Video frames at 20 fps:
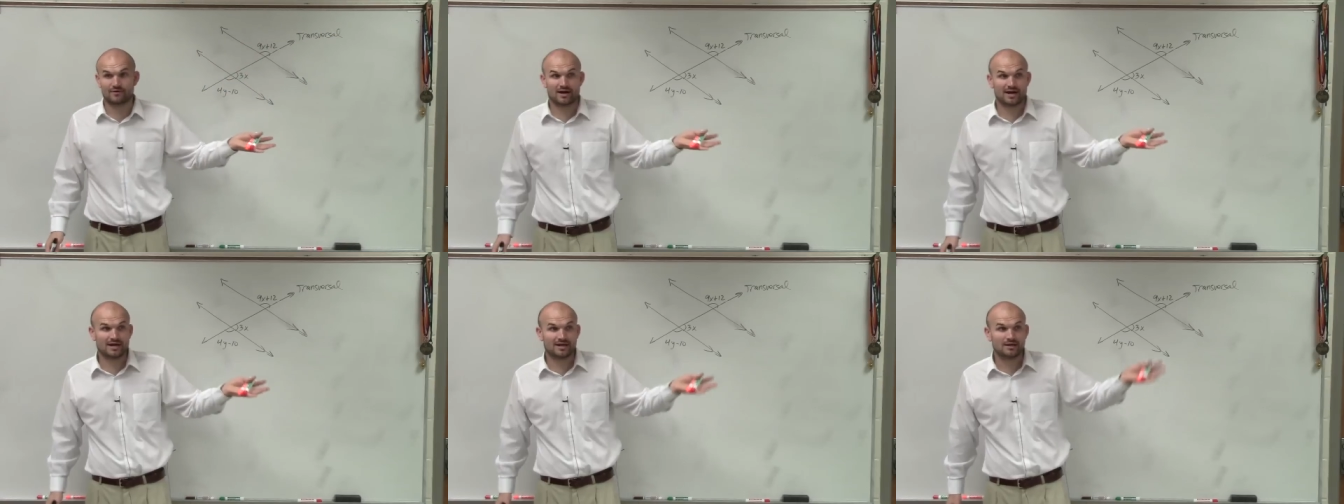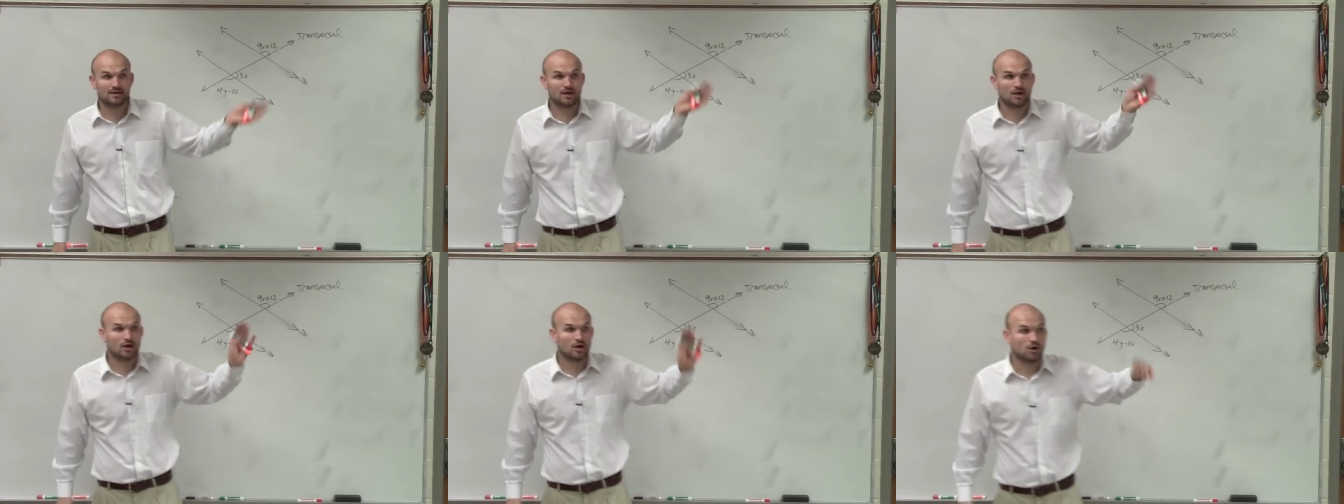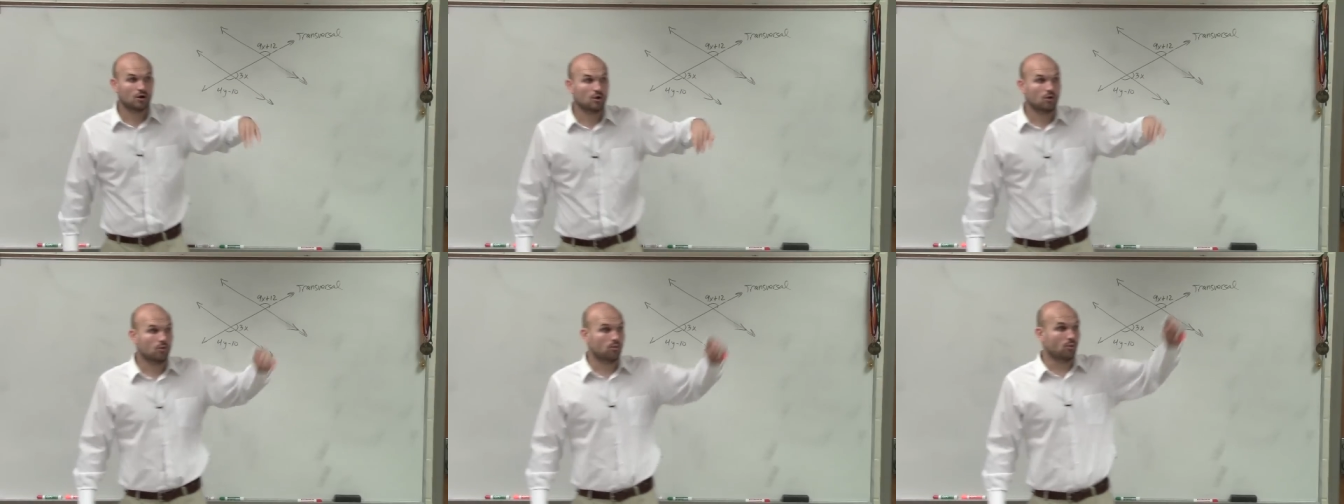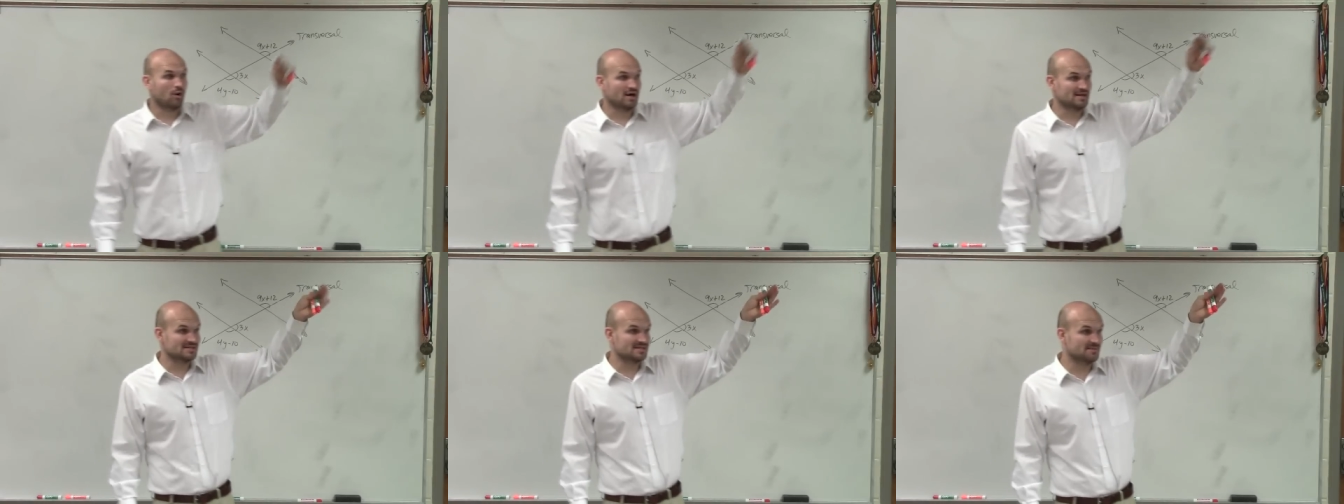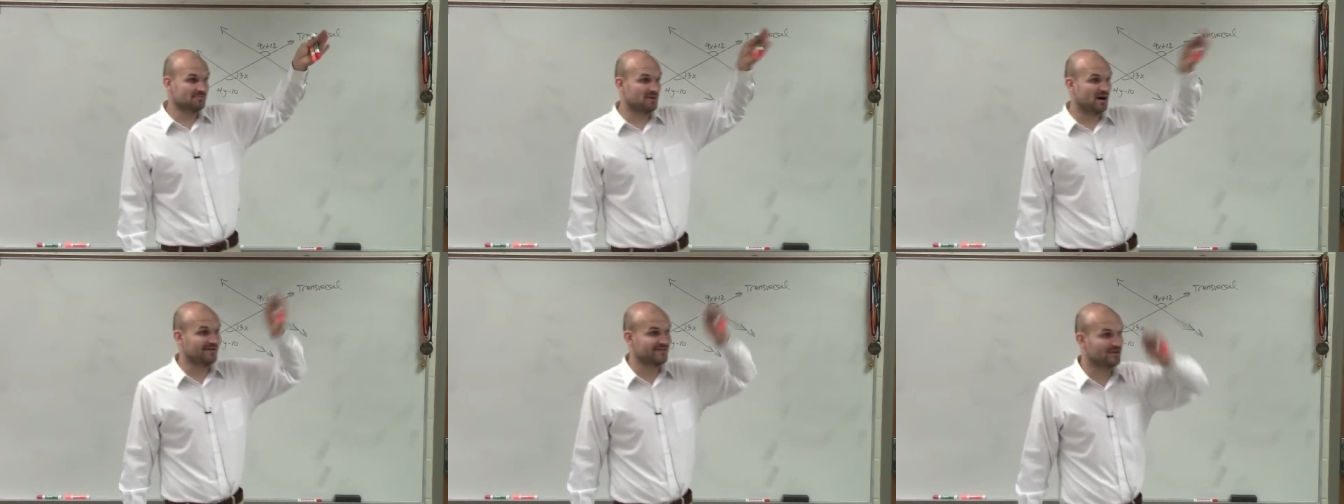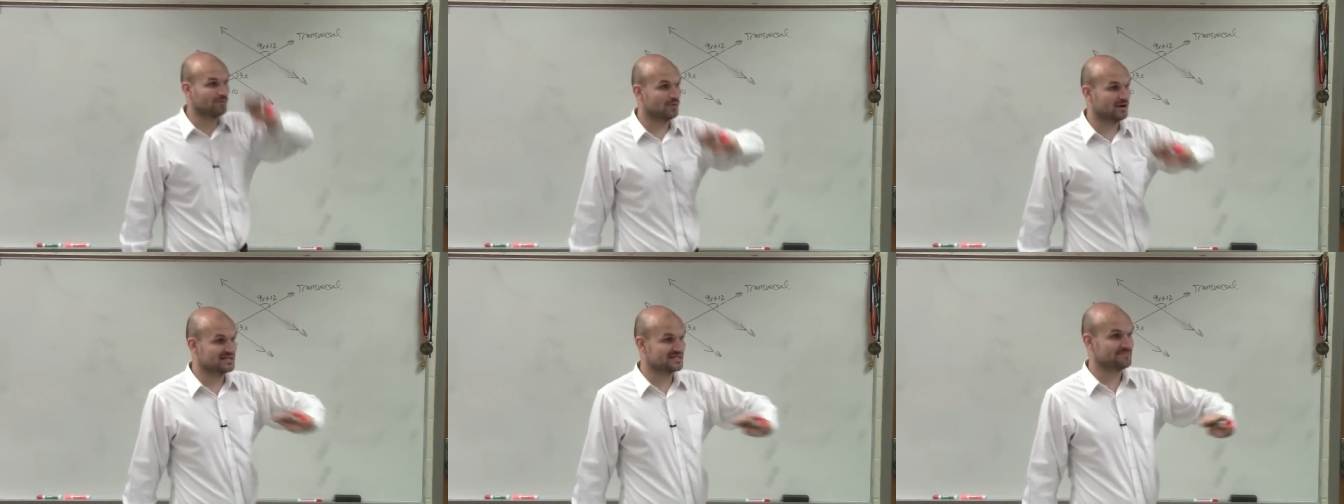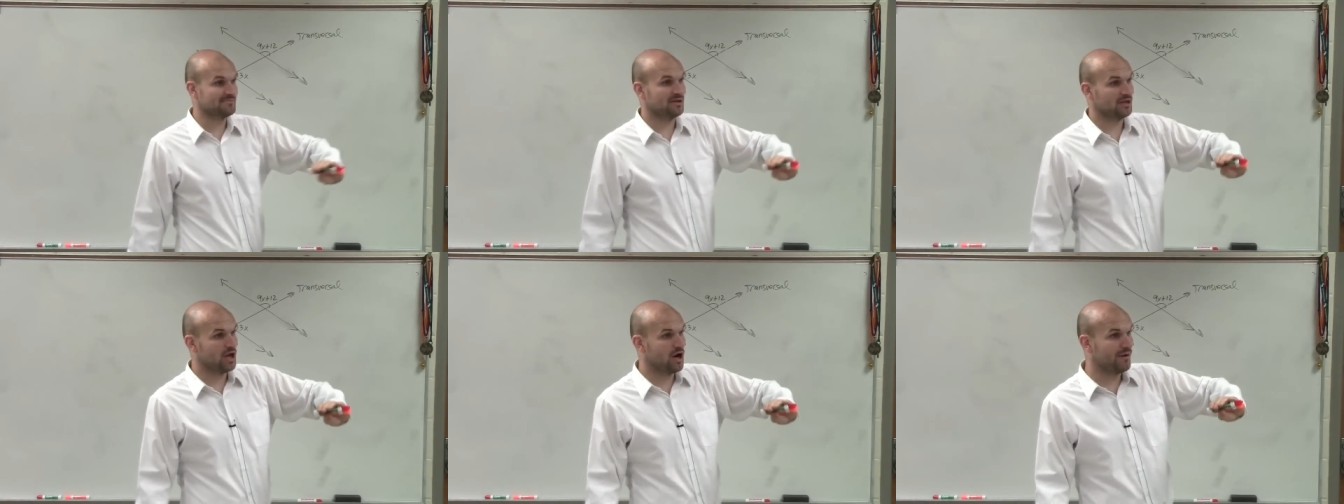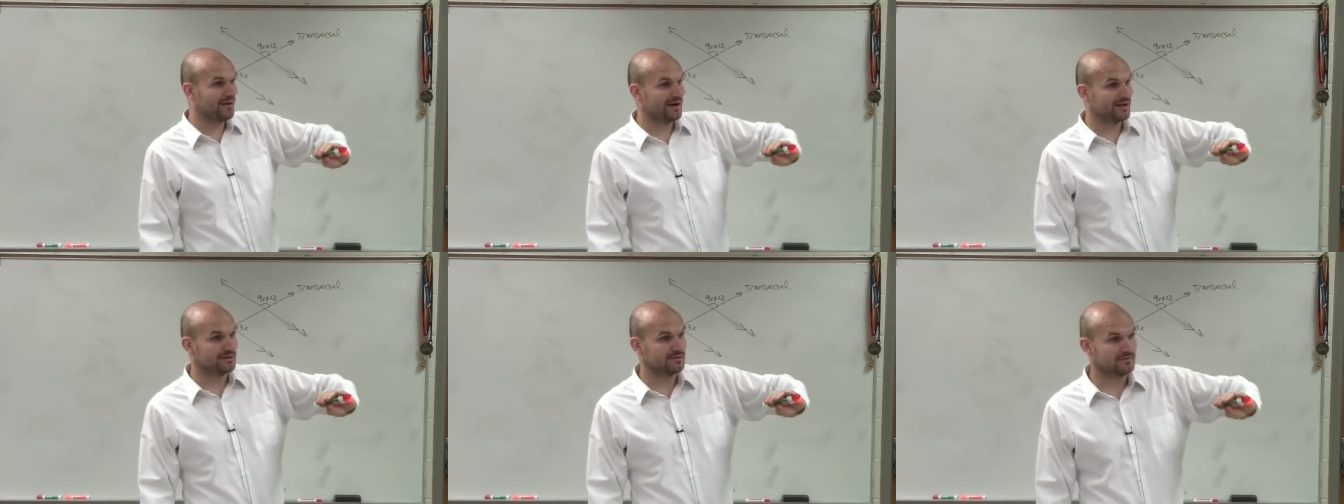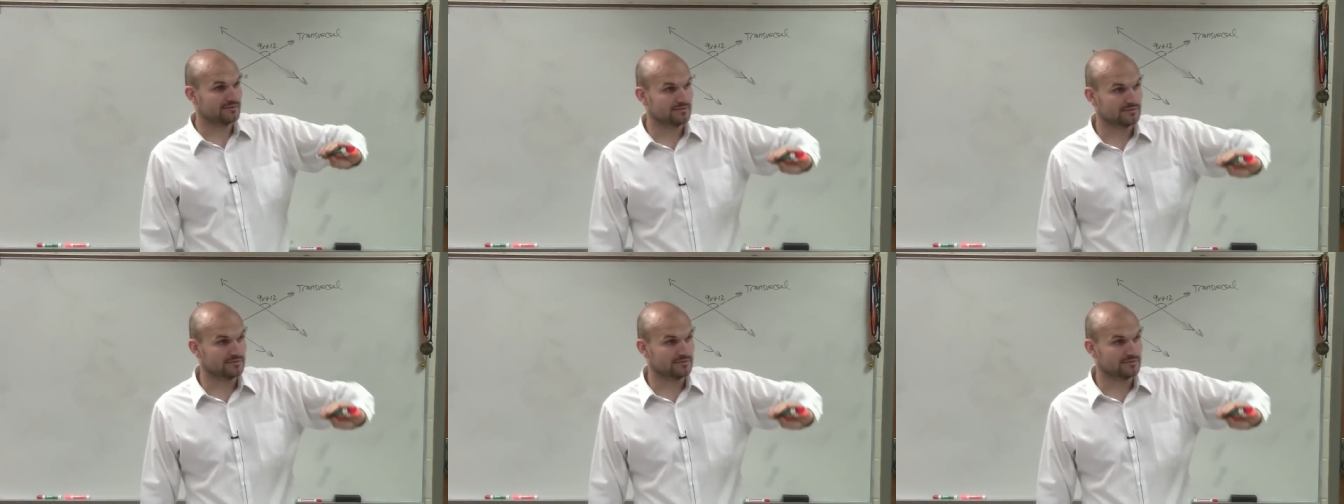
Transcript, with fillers: right? One's above it, one's below it.